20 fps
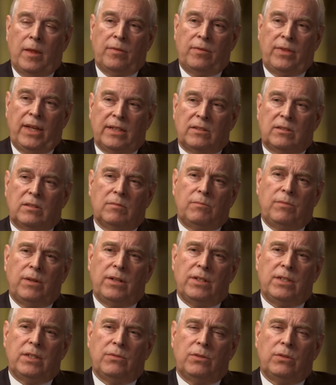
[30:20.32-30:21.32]
That's a
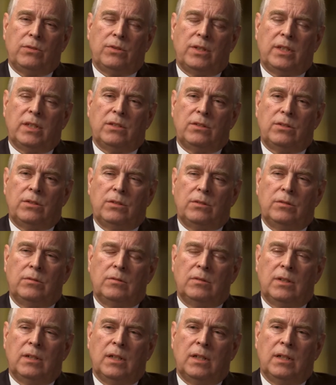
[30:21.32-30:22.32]
very difficult thing
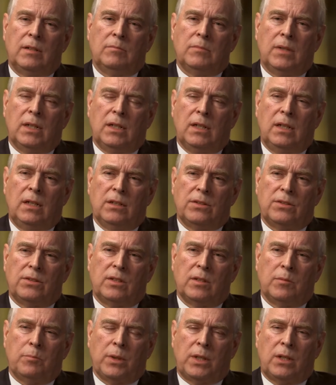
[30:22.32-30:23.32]
to
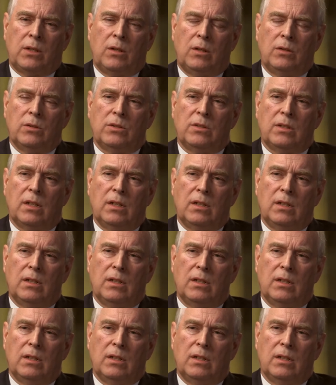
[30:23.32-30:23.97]
answer, because